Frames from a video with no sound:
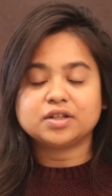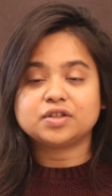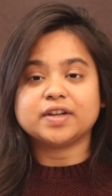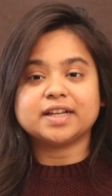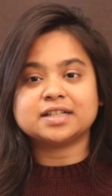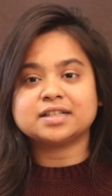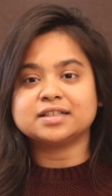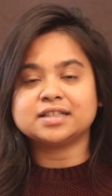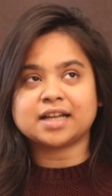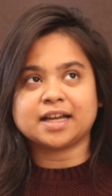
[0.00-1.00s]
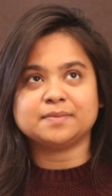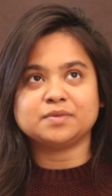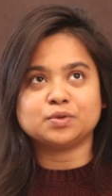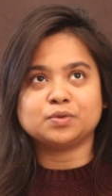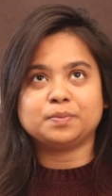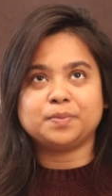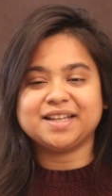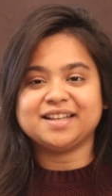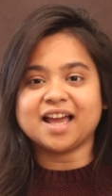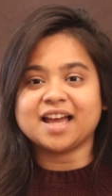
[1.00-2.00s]
traded her time to
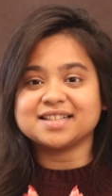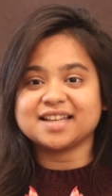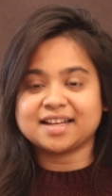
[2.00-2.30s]
be at